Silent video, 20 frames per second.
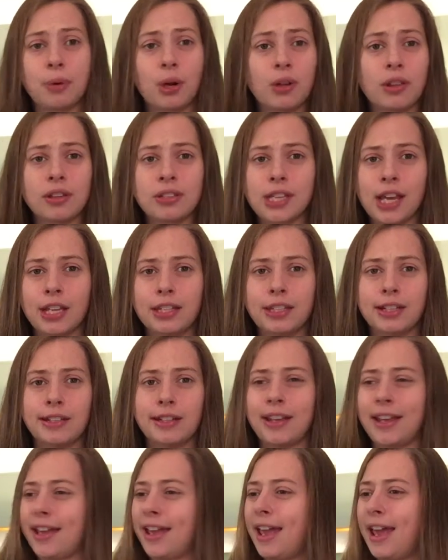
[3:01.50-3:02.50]
/ birth
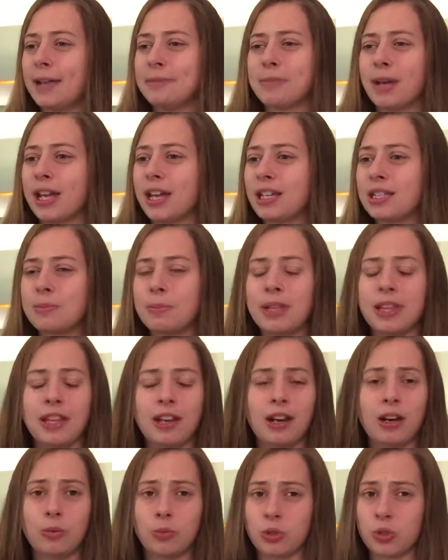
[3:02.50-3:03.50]
attendant and my husband
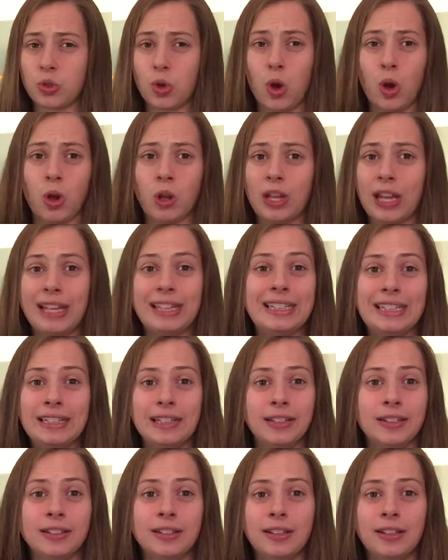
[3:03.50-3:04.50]
there was all I
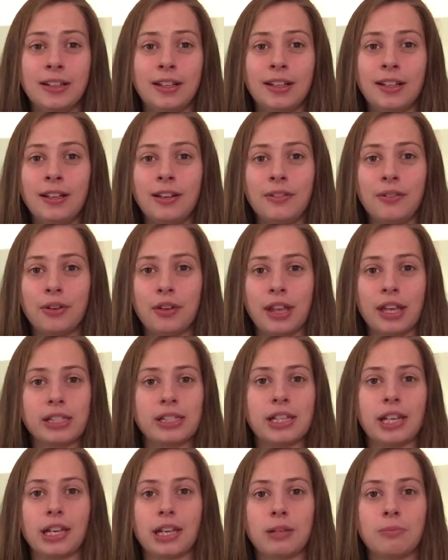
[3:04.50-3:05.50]
needed for
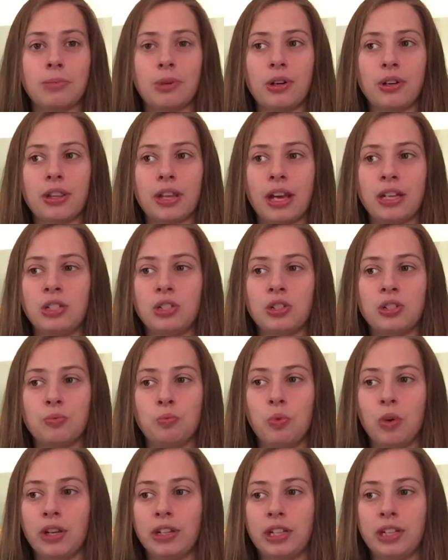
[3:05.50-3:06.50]
that second birth. I
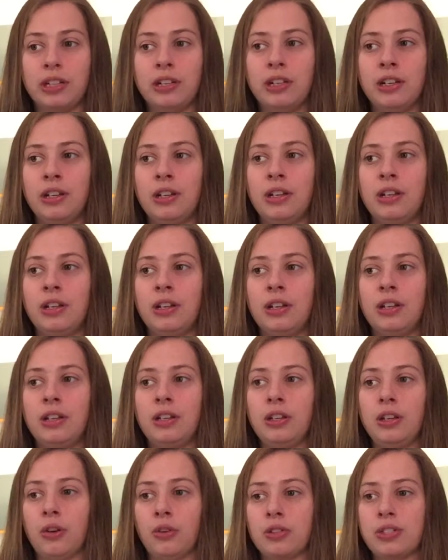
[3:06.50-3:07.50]
just wanted,
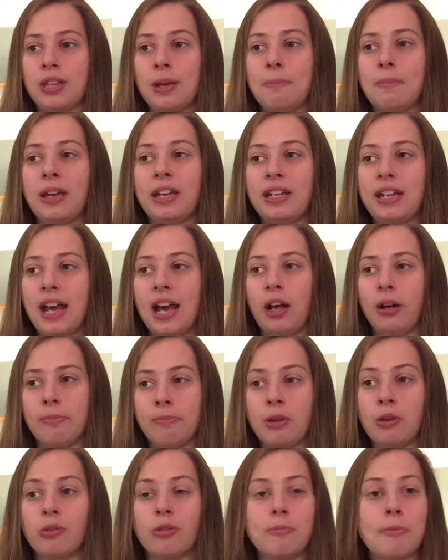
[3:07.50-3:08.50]
somebody to
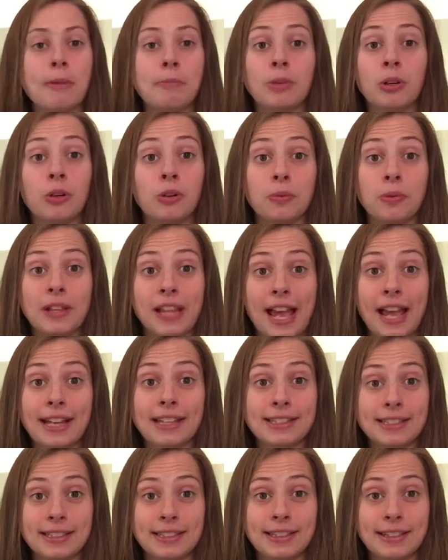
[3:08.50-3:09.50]
help me remember to
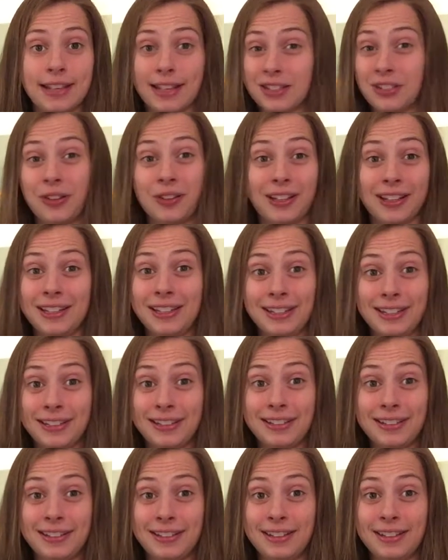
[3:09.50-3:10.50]
relax. That's all I
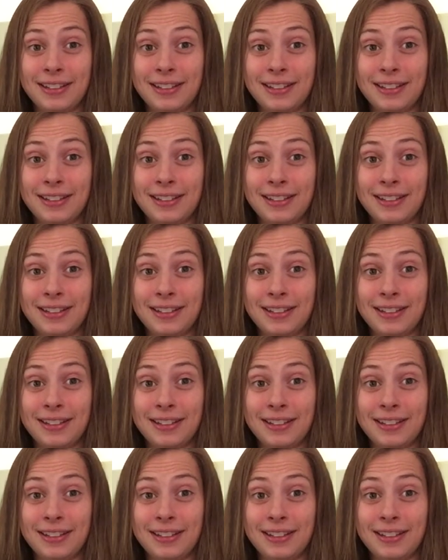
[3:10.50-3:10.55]
needed.